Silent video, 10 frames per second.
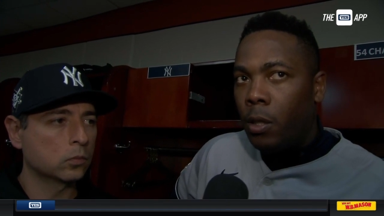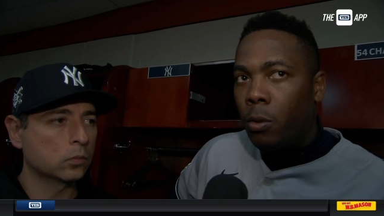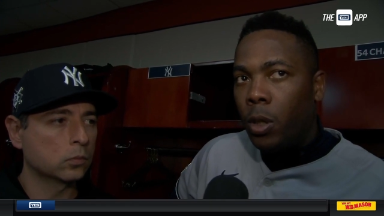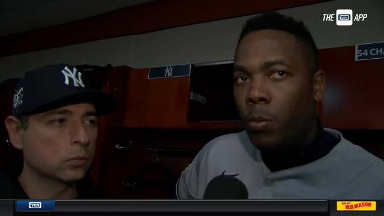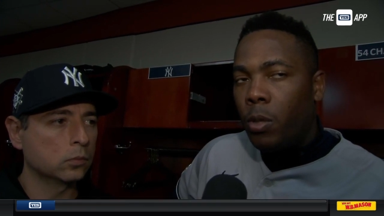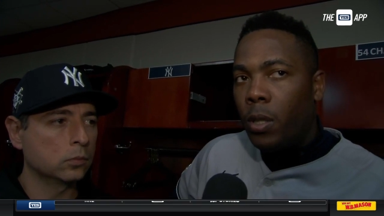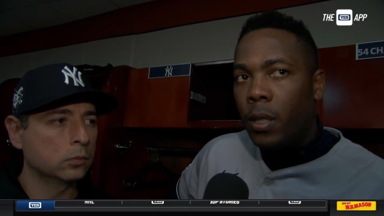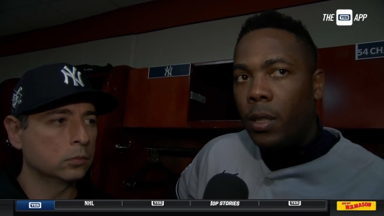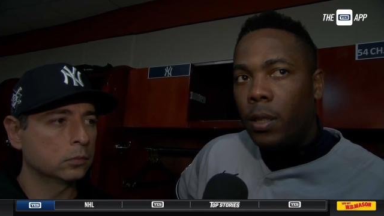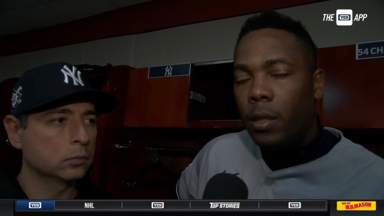Speaker 1: el último
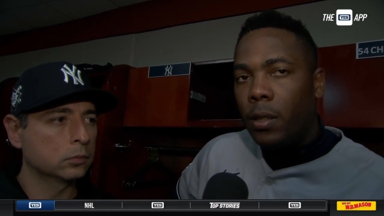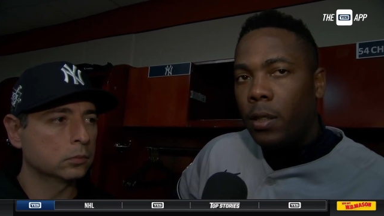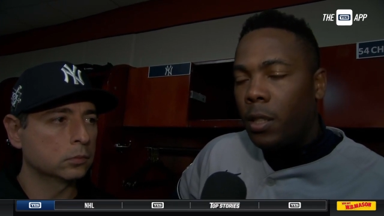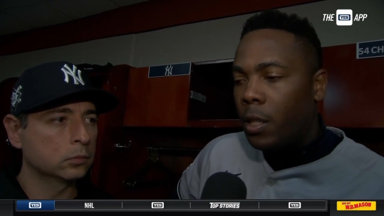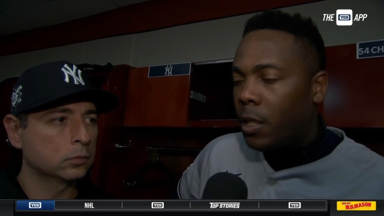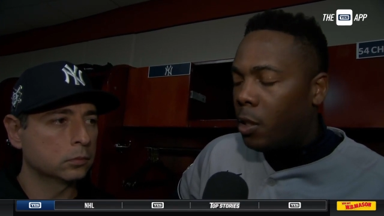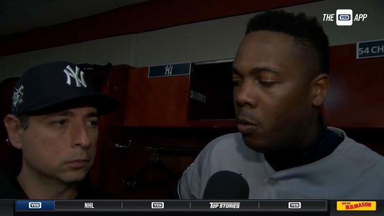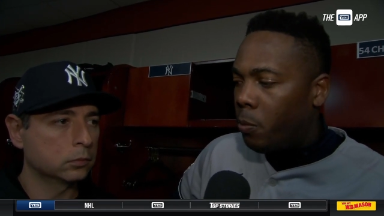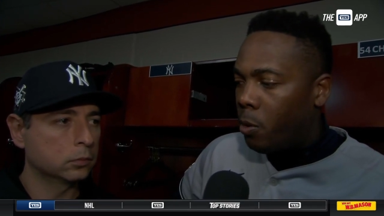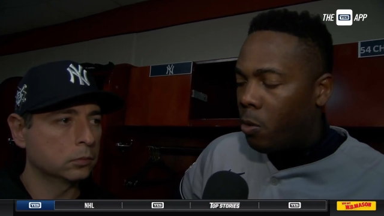que, que se
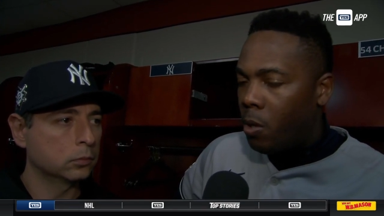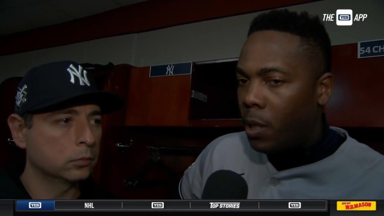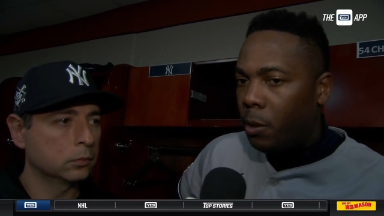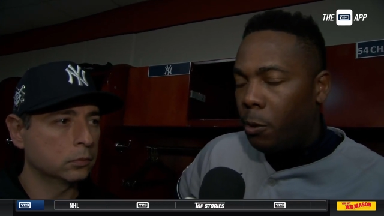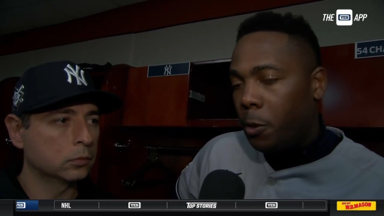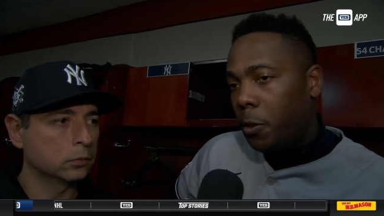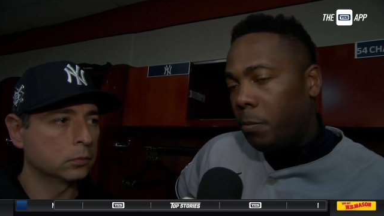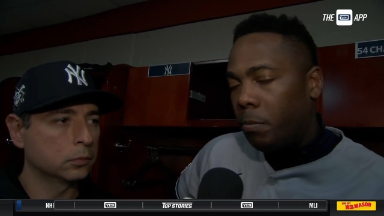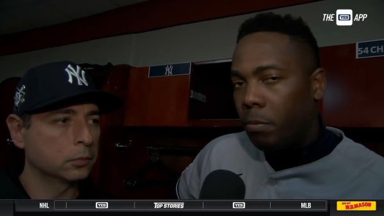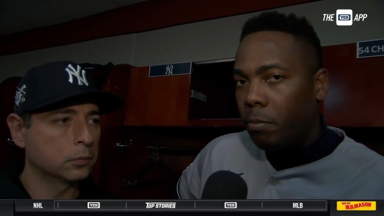quedó un poco alto y
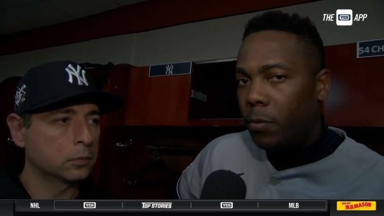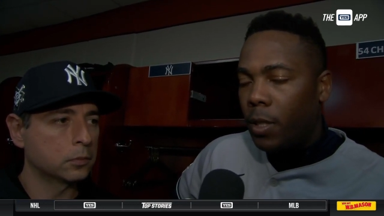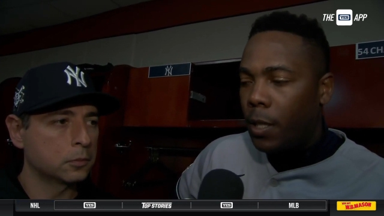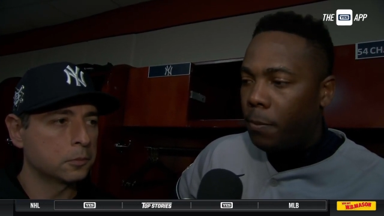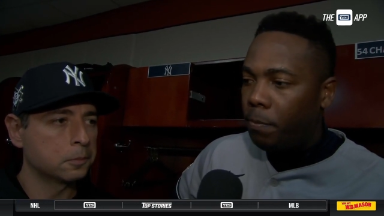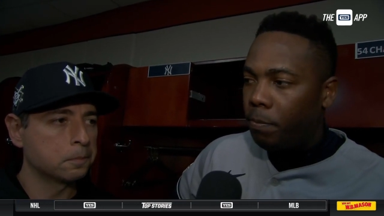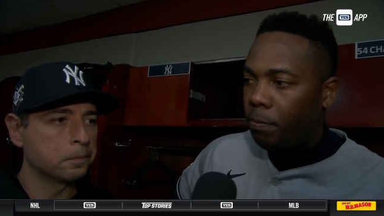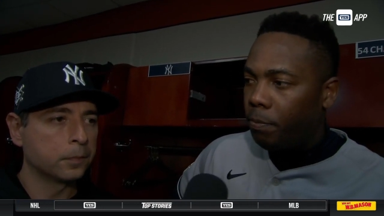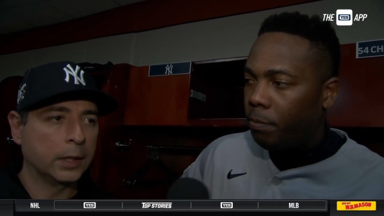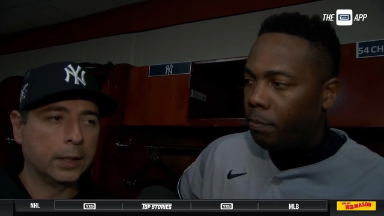no.
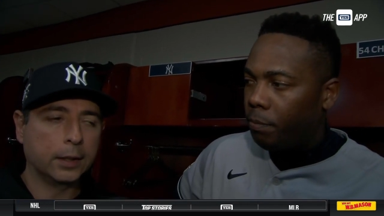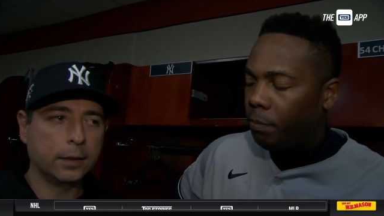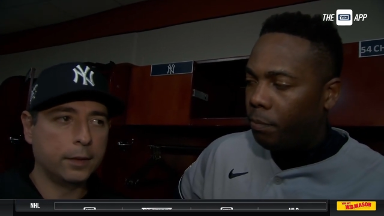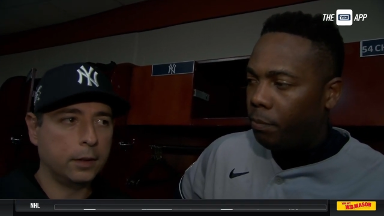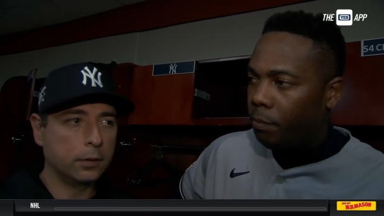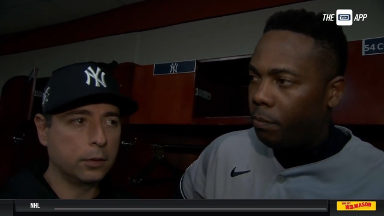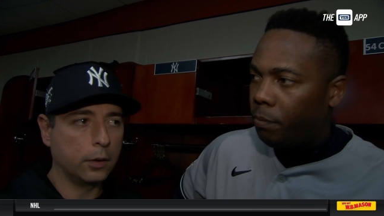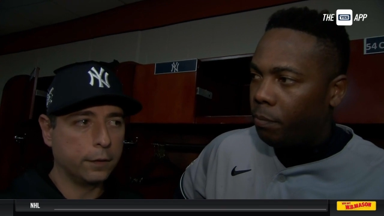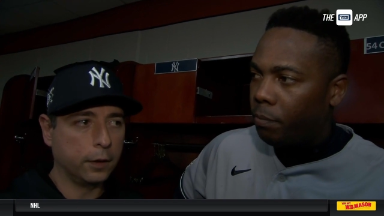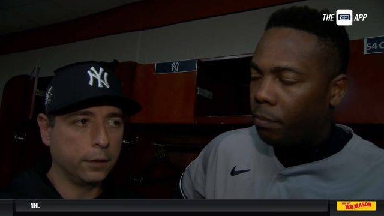
Speaker 2: Like I said, you
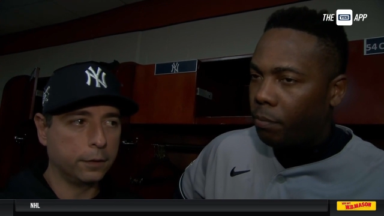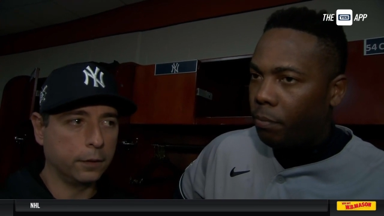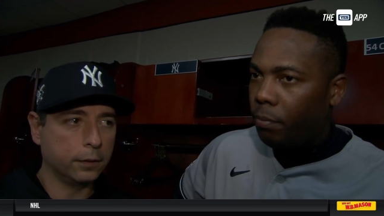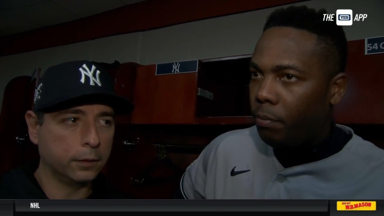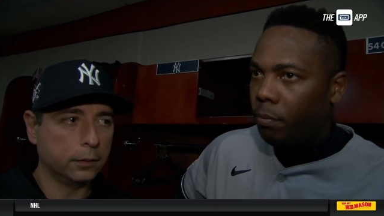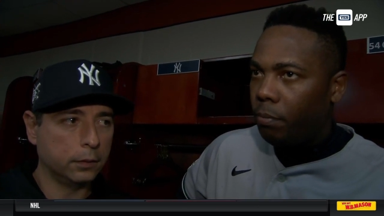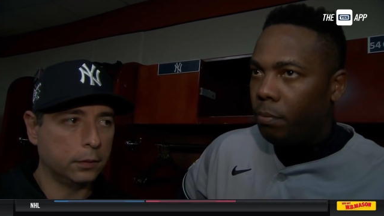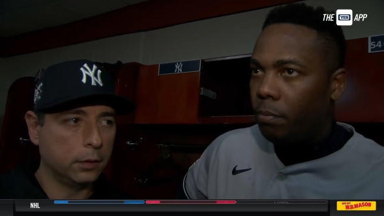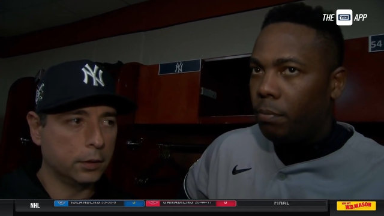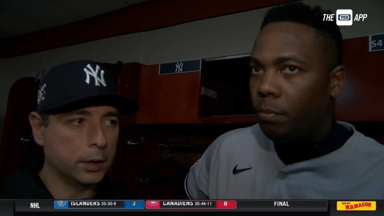know, if, if
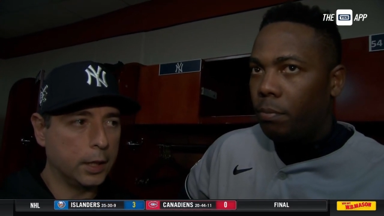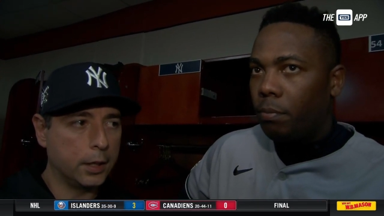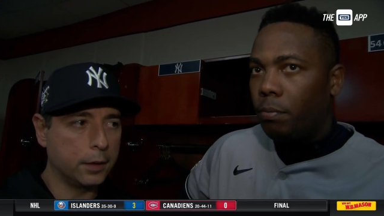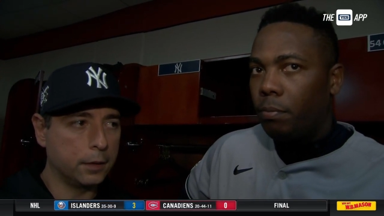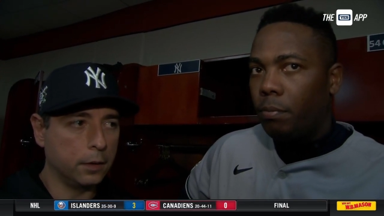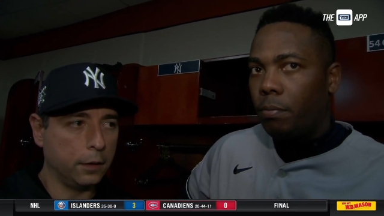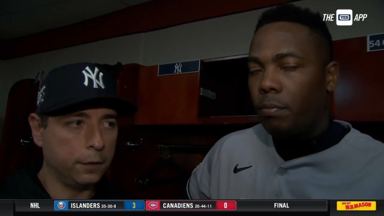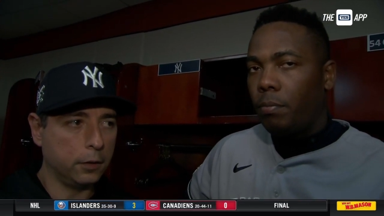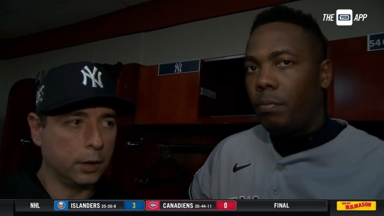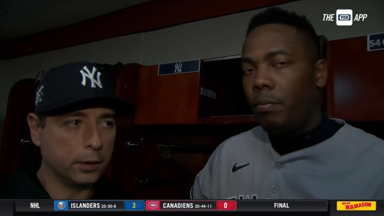looking at it, I
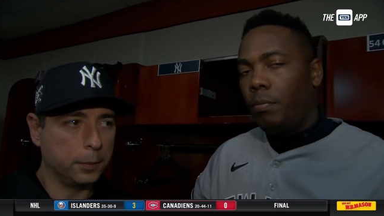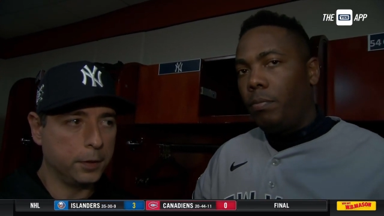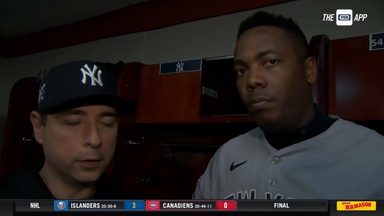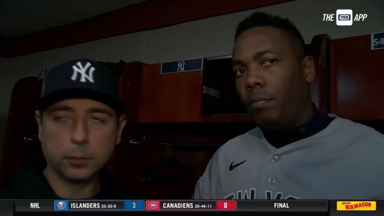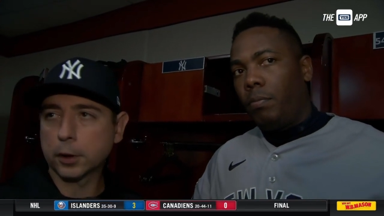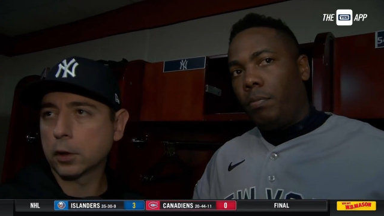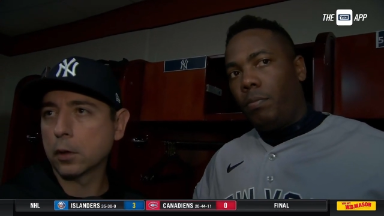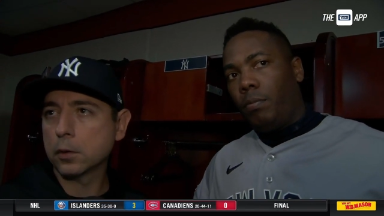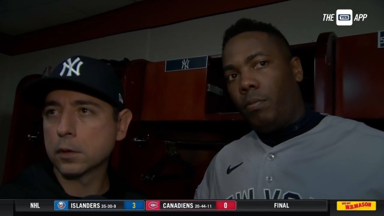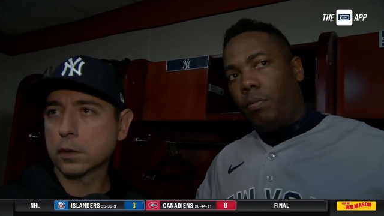feel like the pitches were
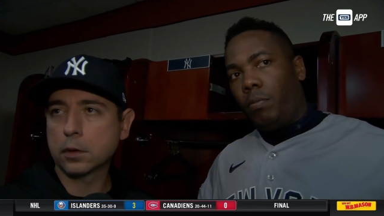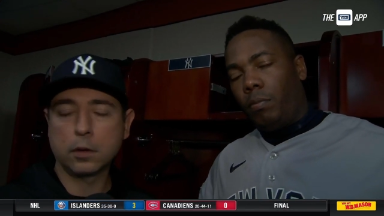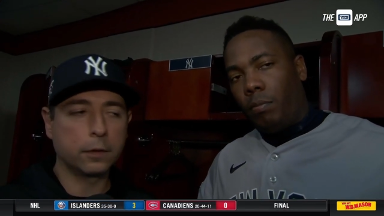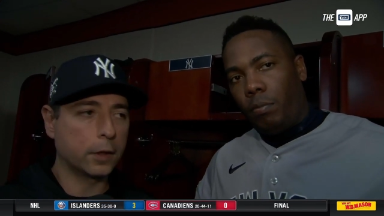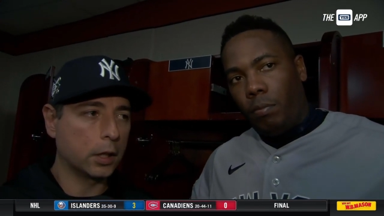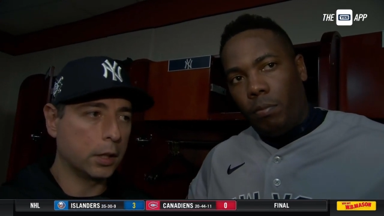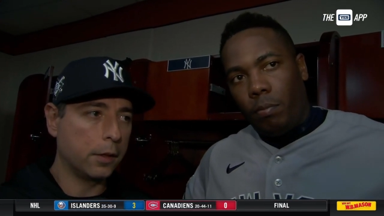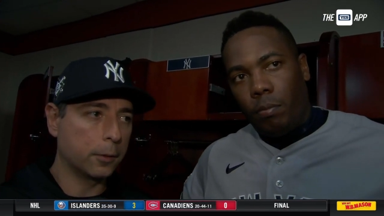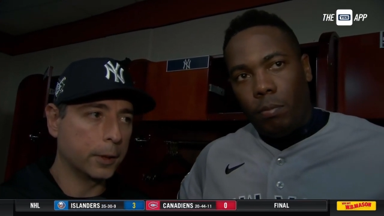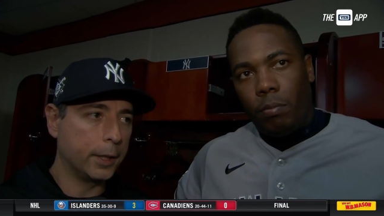close. Could have gone
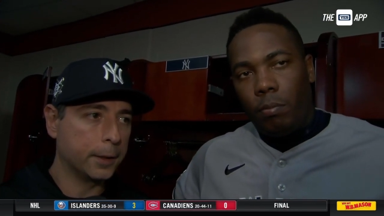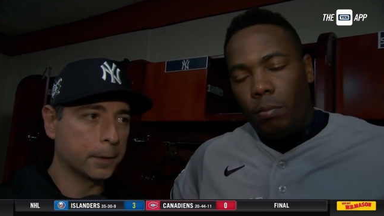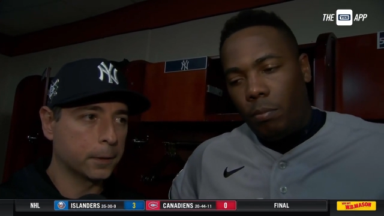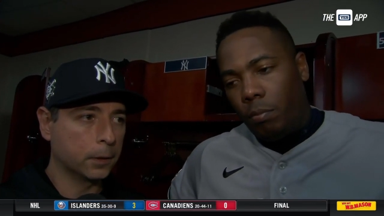either way.